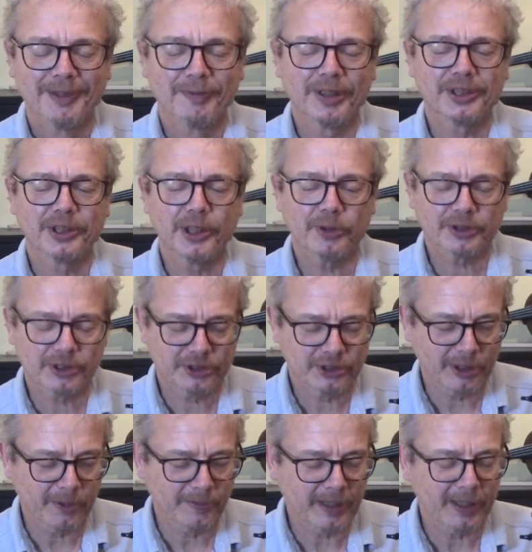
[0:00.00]
Which goes to
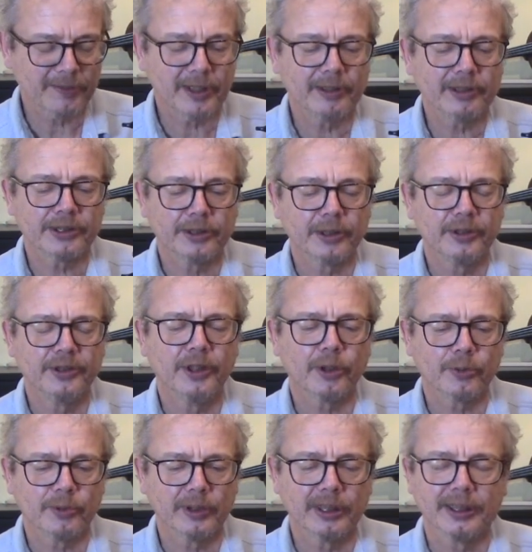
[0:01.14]
show that there is
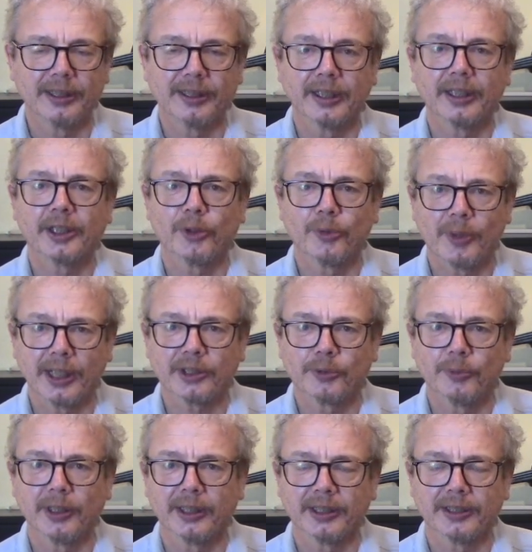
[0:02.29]
not really a correct
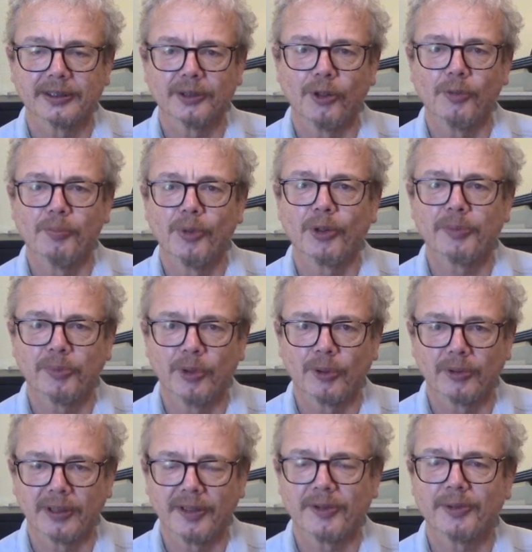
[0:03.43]
way, or more
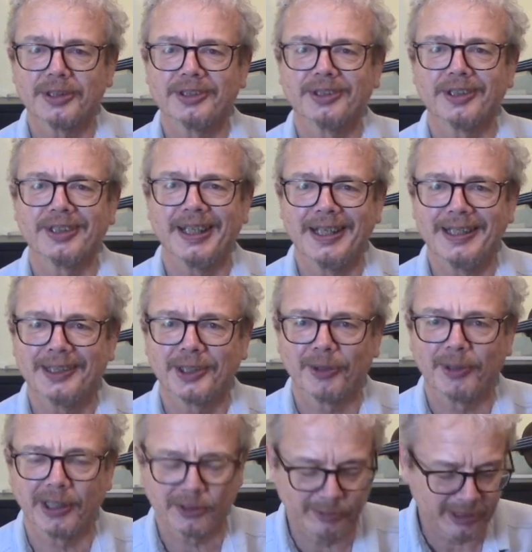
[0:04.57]
importantly, there isn't an
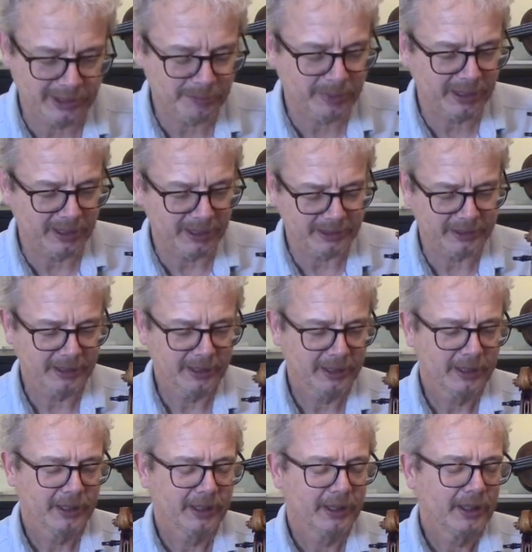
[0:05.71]
incorrect way to play it.
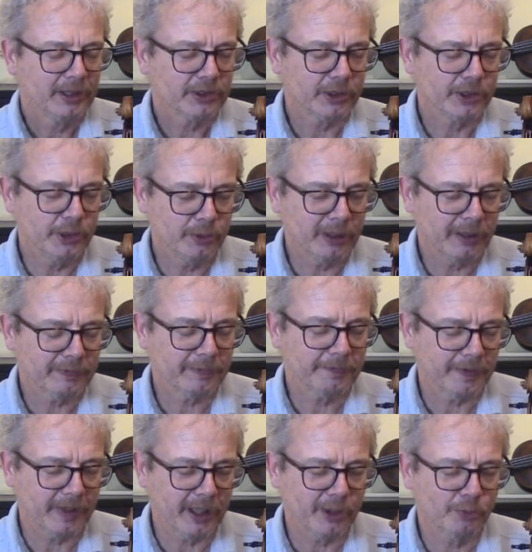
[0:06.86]
So you have to
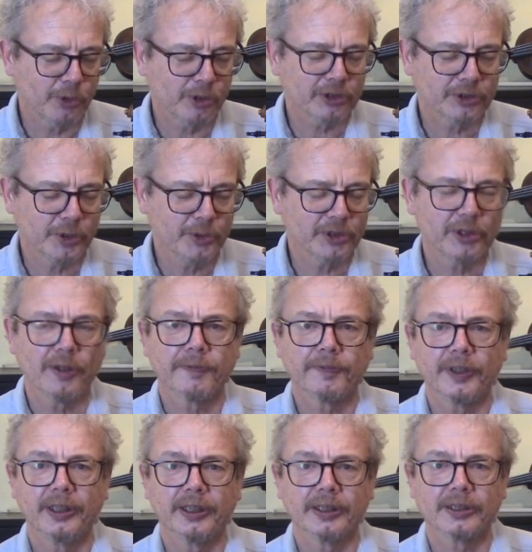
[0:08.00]
find what suits your
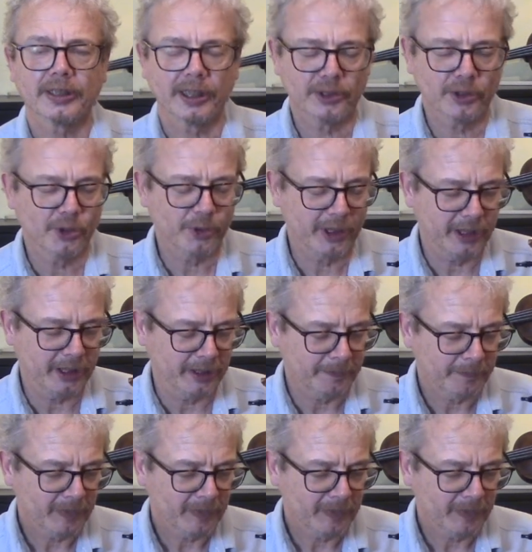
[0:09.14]
fingers and your ear.